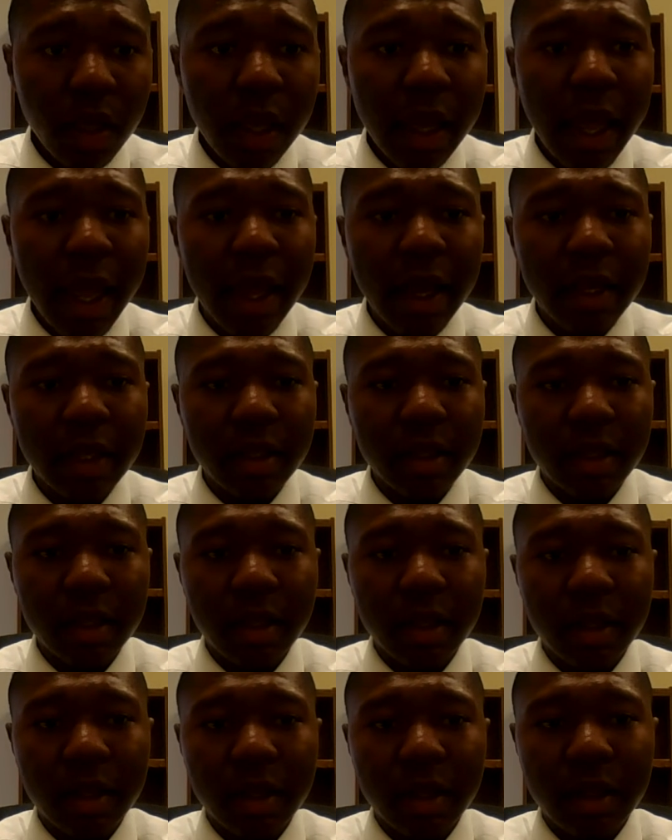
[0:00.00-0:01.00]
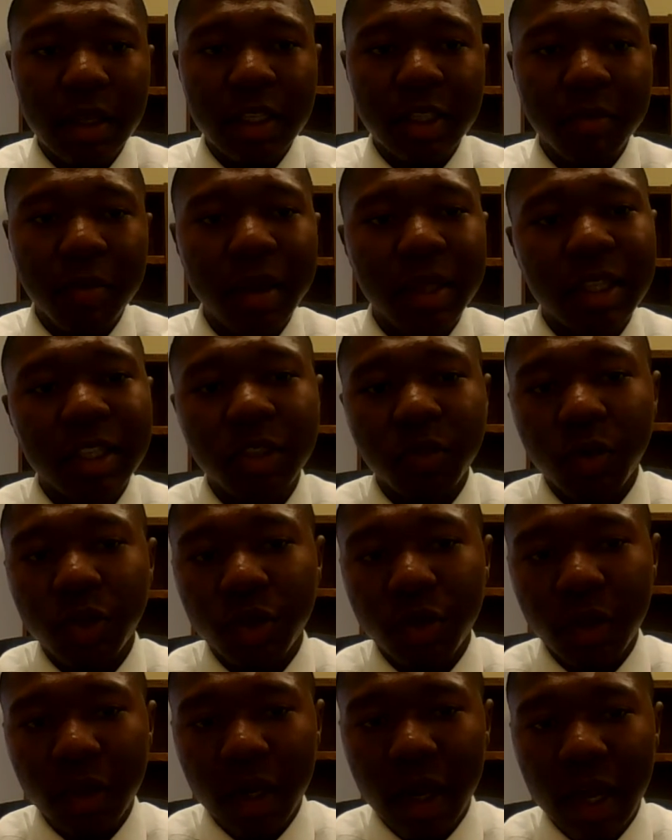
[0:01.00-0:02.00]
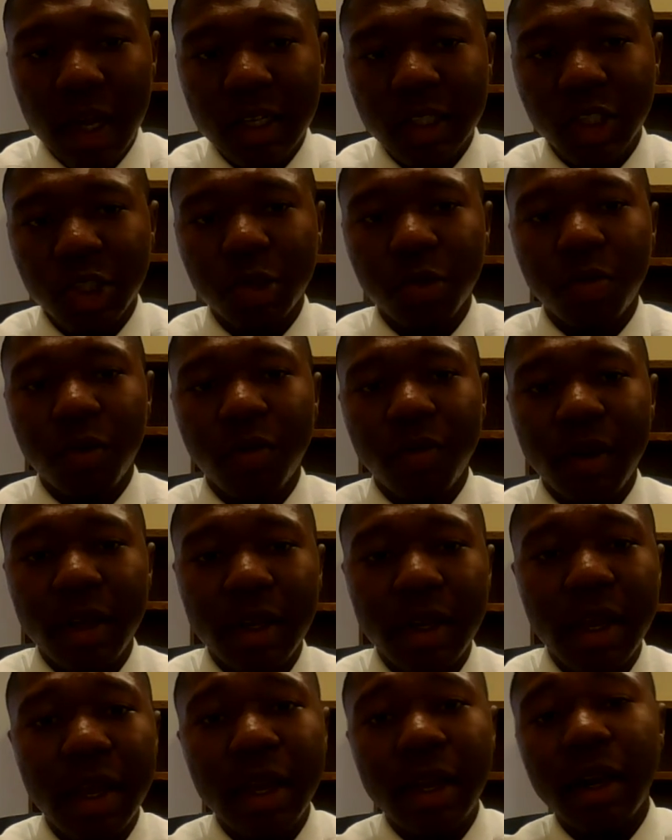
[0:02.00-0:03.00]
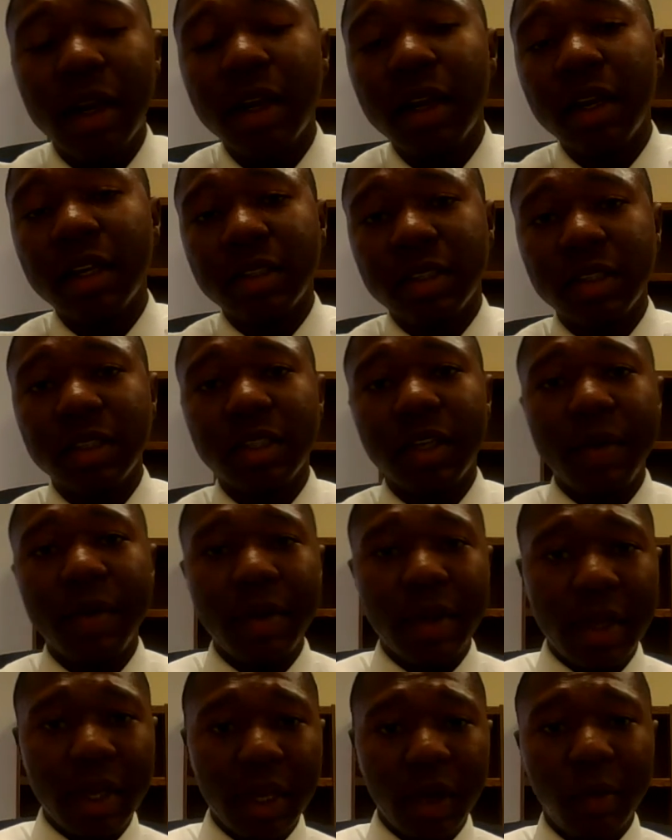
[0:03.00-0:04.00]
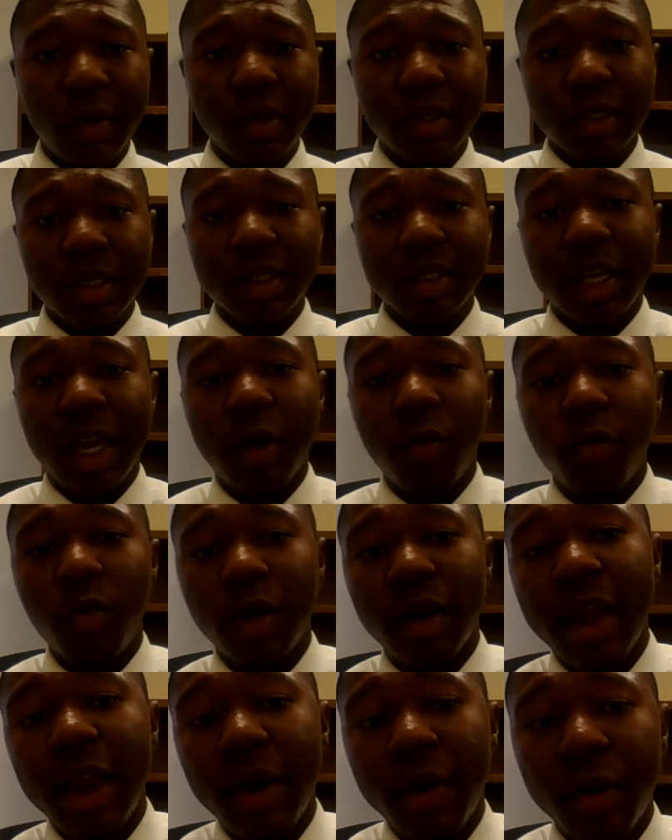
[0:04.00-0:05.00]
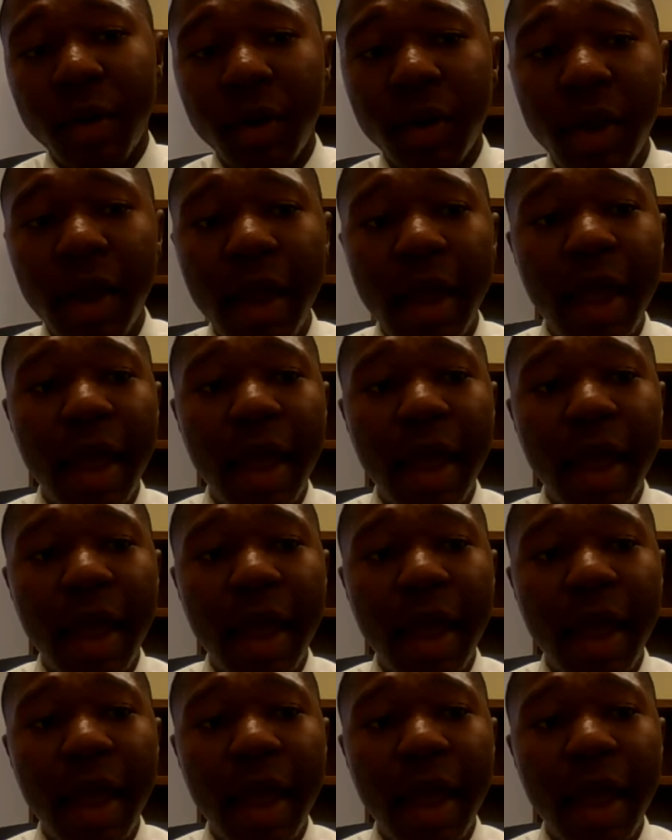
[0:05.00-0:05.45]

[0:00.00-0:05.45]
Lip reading: And these methods were utilized to prevent an unnecessary increase in type 1 error